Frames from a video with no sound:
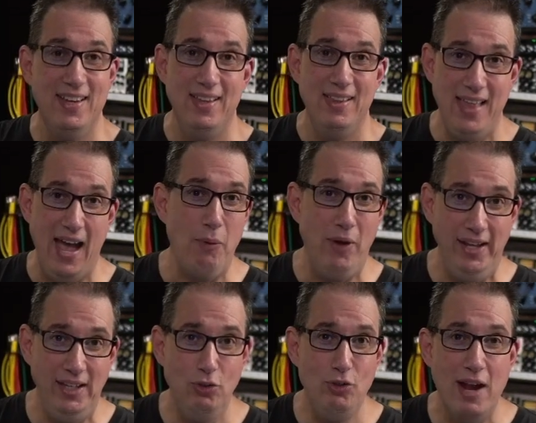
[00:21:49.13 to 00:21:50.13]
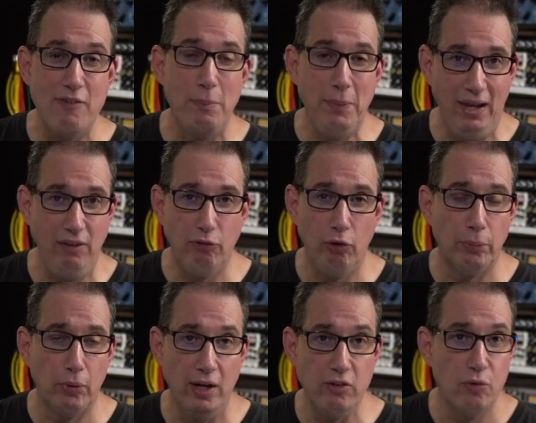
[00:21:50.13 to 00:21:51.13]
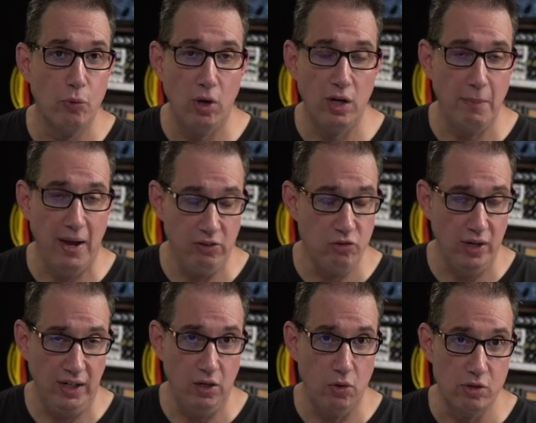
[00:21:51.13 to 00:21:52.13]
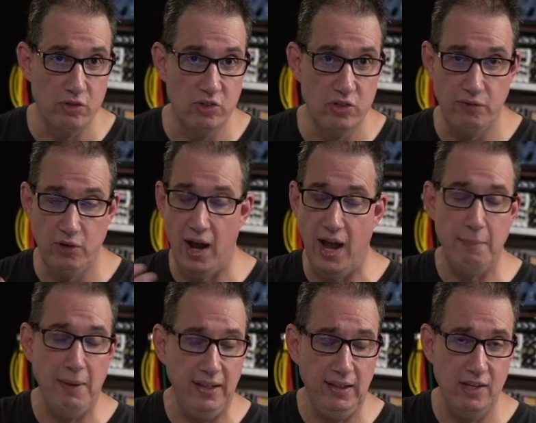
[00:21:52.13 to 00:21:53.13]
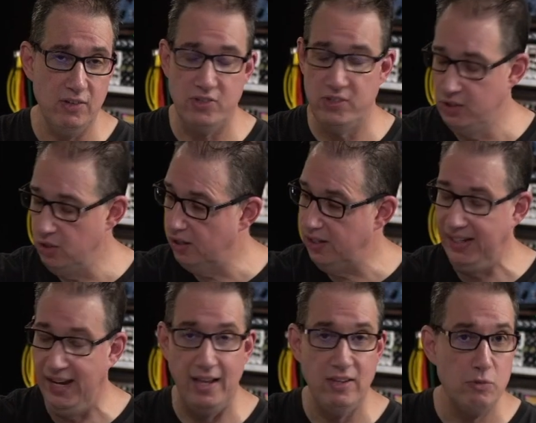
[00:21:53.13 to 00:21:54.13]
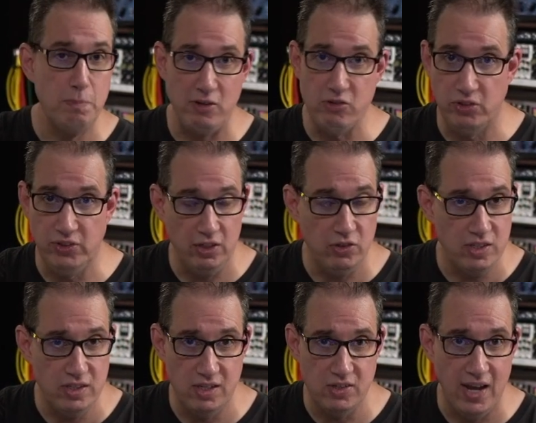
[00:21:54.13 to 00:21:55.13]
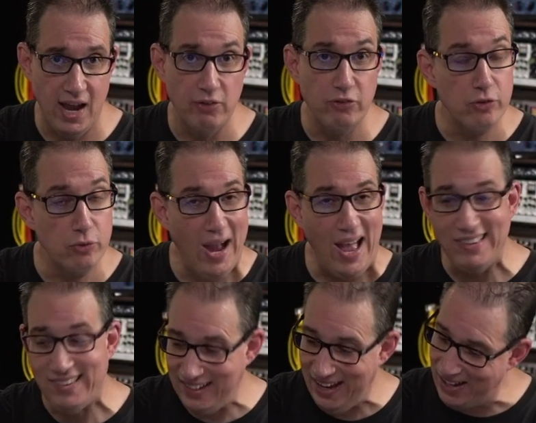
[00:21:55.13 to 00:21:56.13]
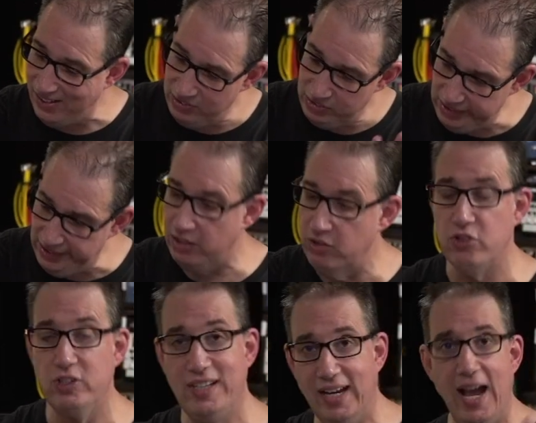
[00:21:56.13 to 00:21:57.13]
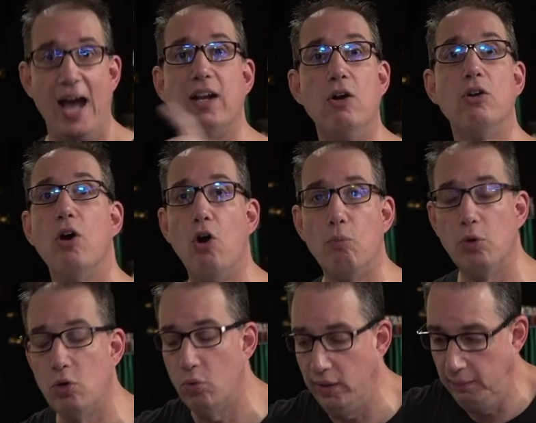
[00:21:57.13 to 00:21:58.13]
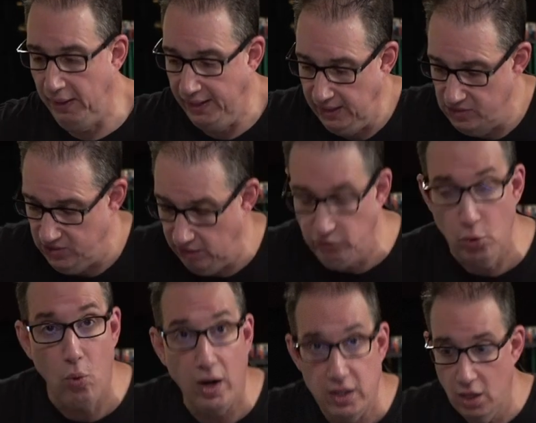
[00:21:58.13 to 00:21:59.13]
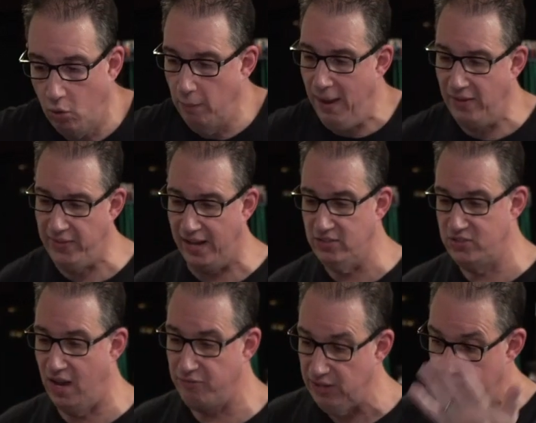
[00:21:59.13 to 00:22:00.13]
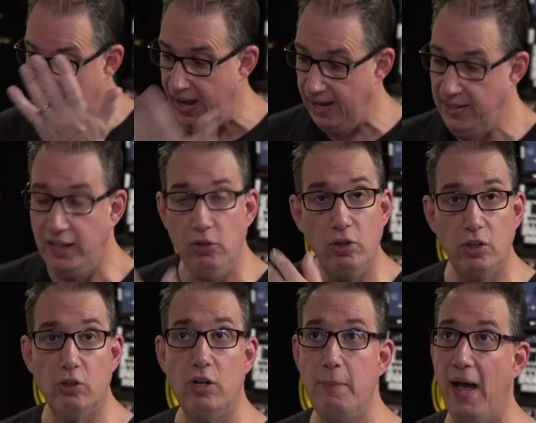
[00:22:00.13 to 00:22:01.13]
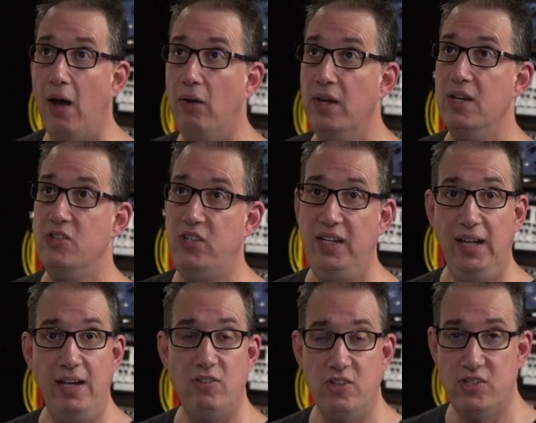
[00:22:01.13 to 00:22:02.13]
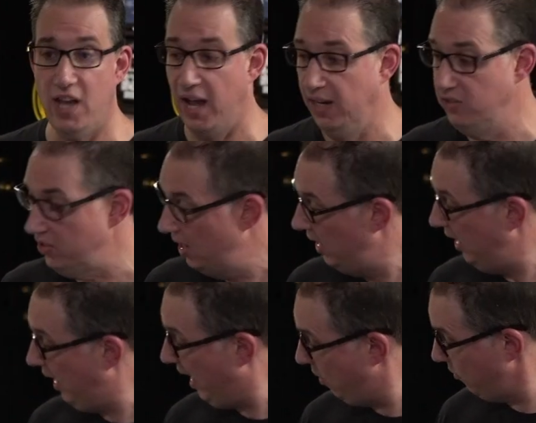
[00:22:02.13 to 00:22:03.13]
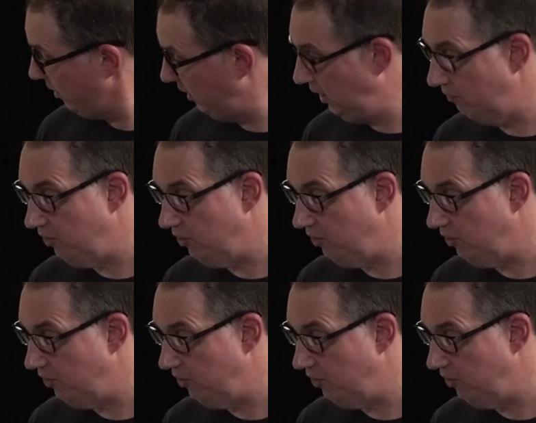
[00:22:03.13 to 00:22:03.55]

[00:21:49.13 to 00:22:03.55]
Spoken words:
that way you never pay full price for one of my training courses. If you're on my list, you're going to get special deals and discounts throughout the calendar year. So you got to go to Home Recording Made Easy if you want to know about that stuff, and then you can learn about Z&H Designs and how we're going to give their